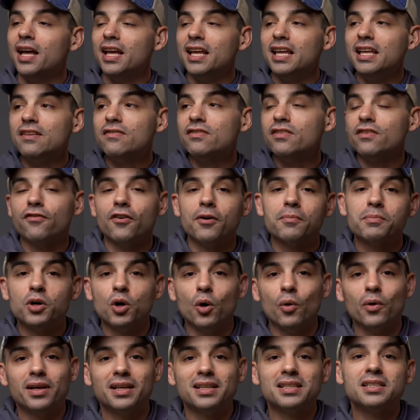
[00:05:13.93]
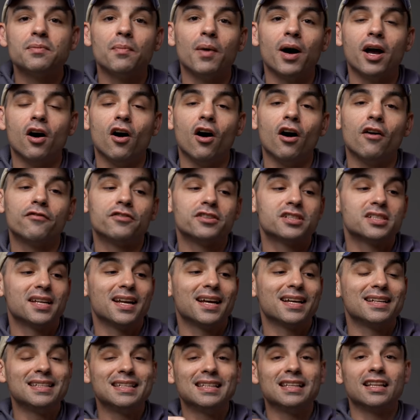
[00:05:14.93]
Even if I'm going into my office and
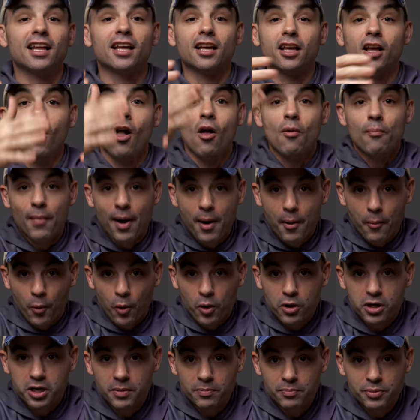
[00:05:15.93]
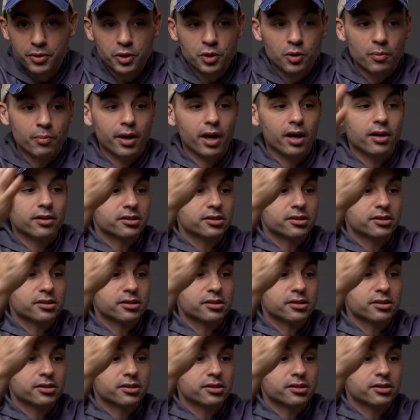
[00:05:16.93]
I need like my work computer, but I